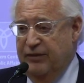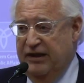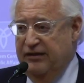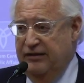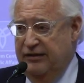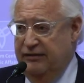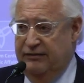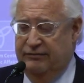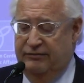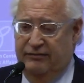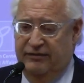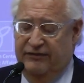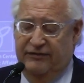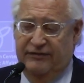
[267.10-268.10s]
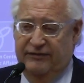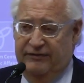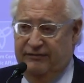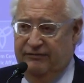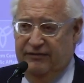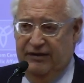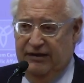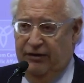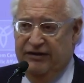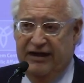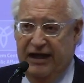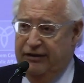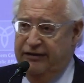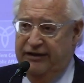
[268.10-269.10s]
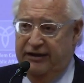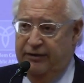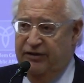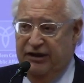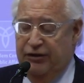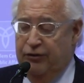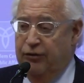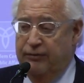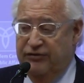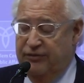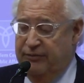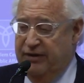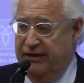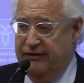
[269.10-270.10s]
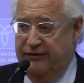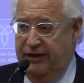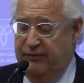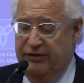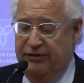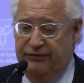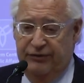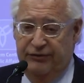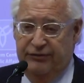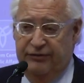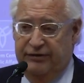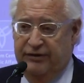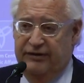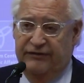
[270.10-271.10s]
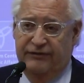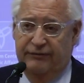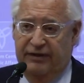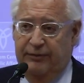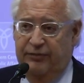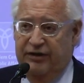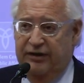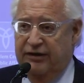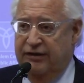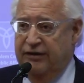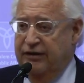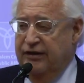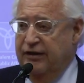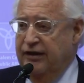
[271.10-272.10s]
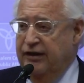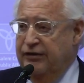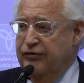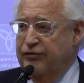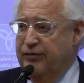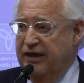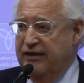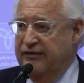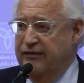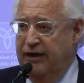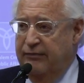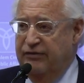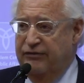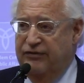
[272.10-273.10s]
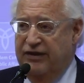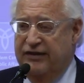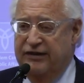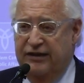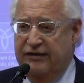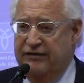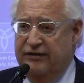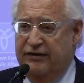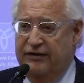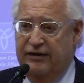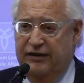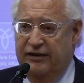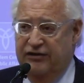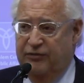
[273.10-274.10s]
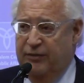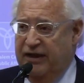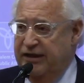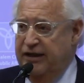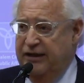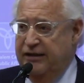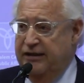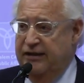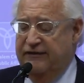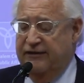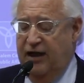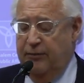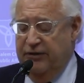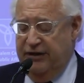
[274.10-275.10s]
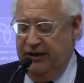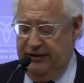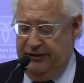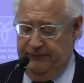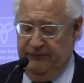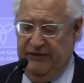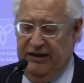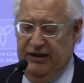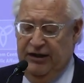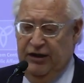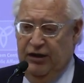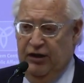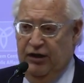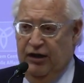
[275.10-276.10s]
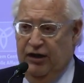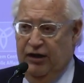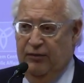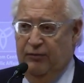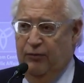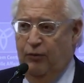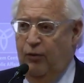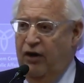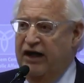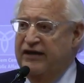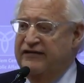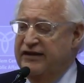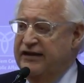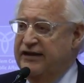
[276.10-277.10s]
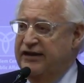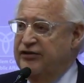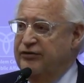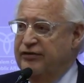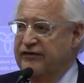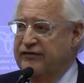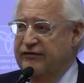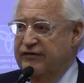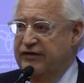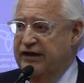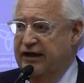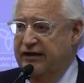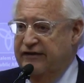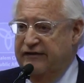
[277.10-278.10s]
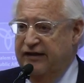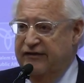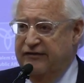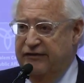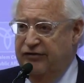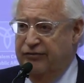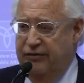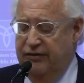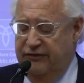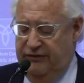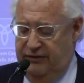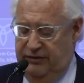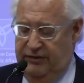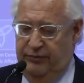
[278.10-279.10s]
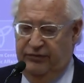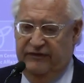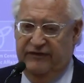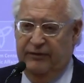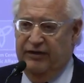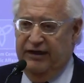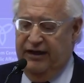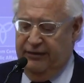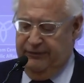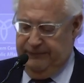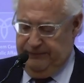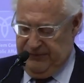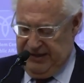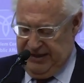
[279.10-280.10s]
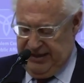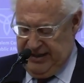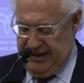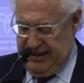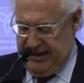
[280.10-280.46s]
to spend what's undoubtedly going to be an enormous amount of time in the future, and it's already been a huge amount of time defending it and explaining it, and it's complicated. Why is it in the interests of the United States and Israel to put something out?